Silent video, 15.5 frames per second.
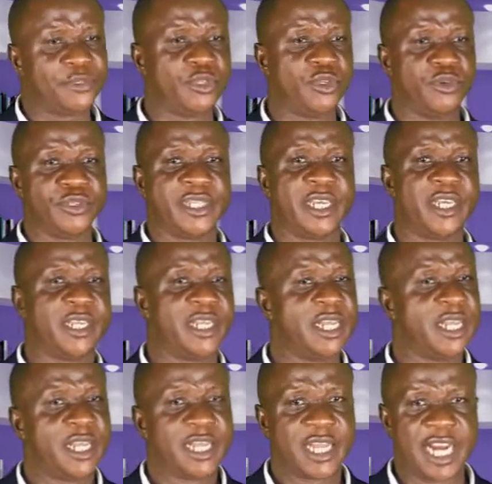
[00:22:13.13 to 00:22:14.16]

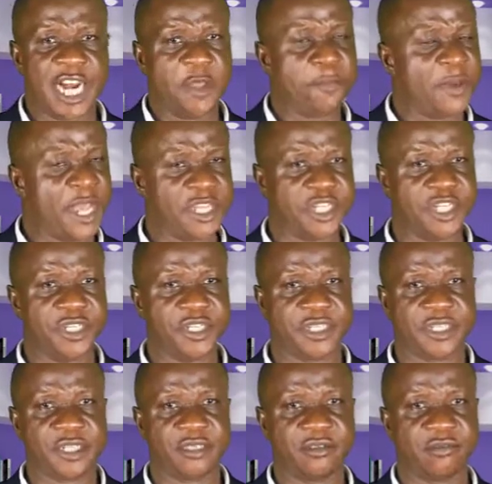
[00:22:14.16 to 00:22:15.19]
using 3 pages